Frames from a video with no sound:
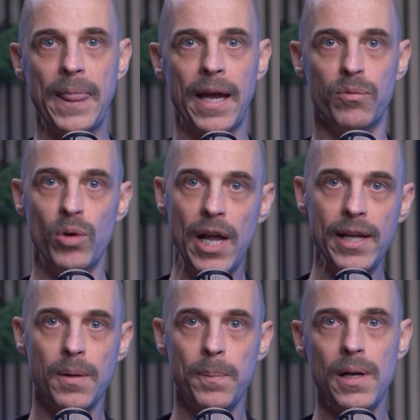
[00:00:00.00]
the
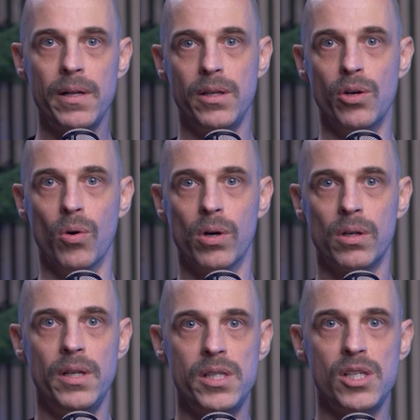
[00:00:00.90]
relatability hook.
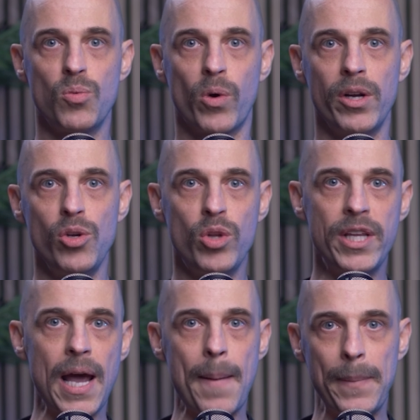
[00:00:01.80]
This is where you
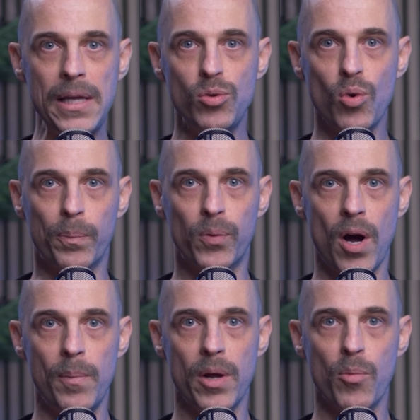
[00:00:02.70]
tap into a
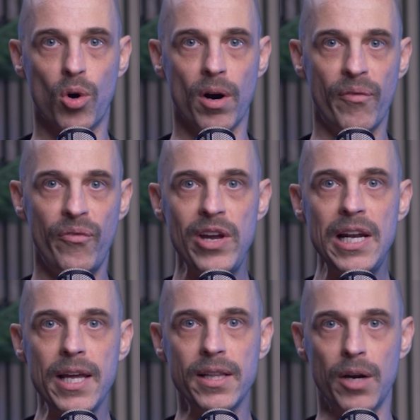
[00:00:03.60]
problem or a
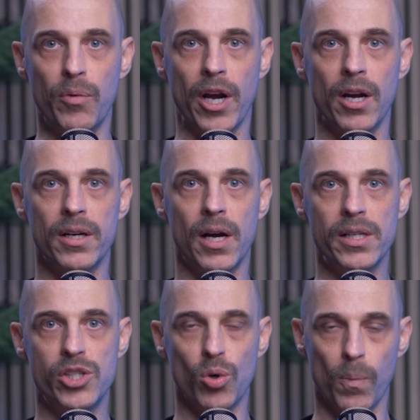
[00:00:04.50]
feeling they
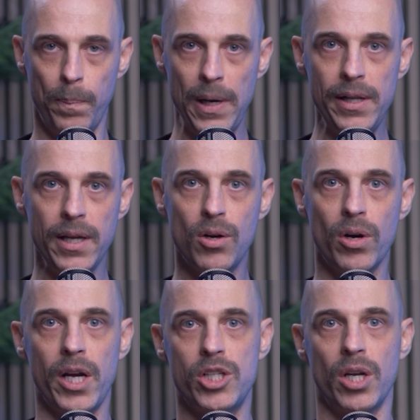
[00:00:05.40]
recognize. You're building
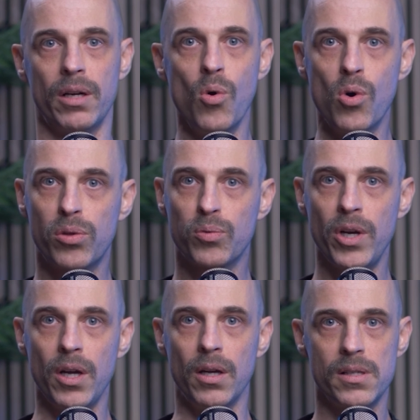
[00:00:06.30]
connection. Hook
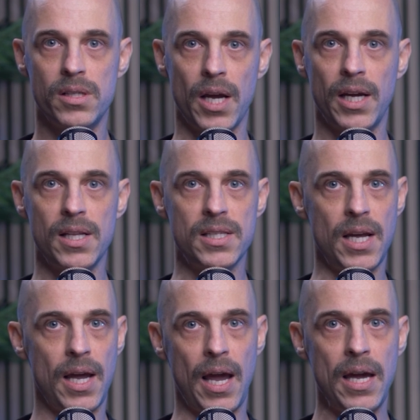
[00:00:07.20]
3, seconds
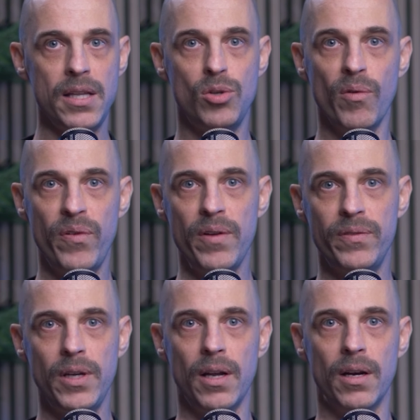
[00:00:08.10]
8 to
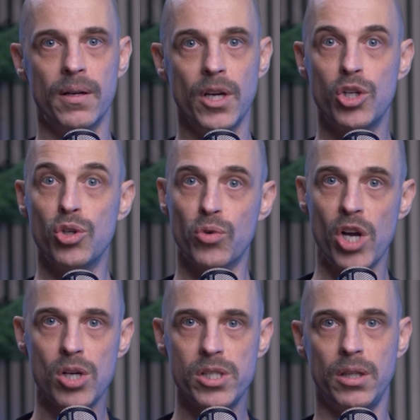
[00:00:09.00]
15, the
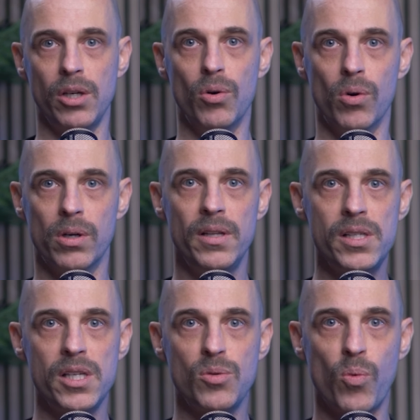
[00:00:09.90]
curiosity hook.
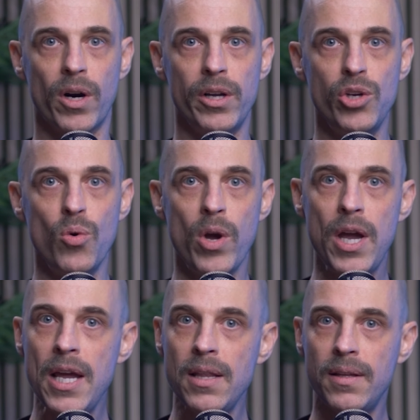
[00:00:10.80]
This is where you
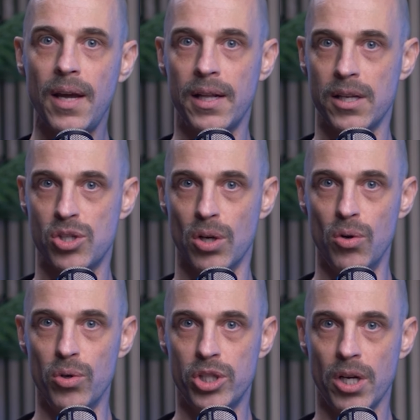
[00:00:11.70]
hint at a
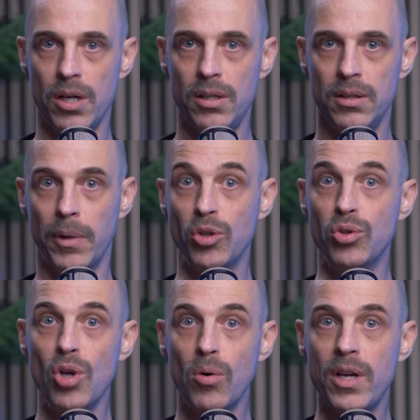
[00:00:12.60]
solution, but you
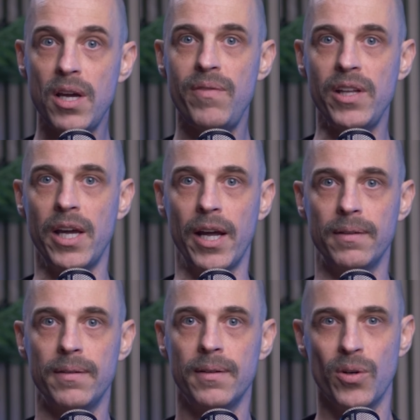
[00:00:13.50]
don't give it
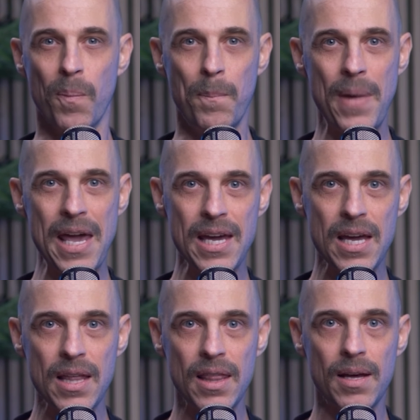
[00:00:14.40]
yet. You're
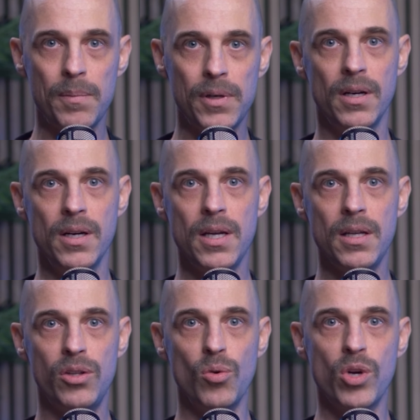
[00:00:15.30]
making them
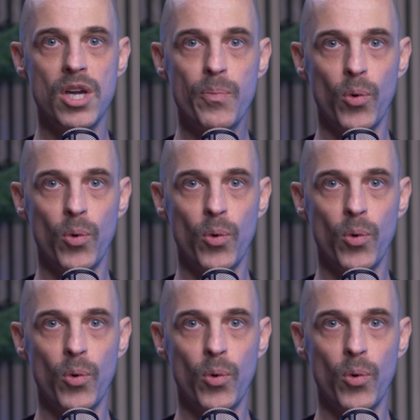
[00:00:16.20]
need to keep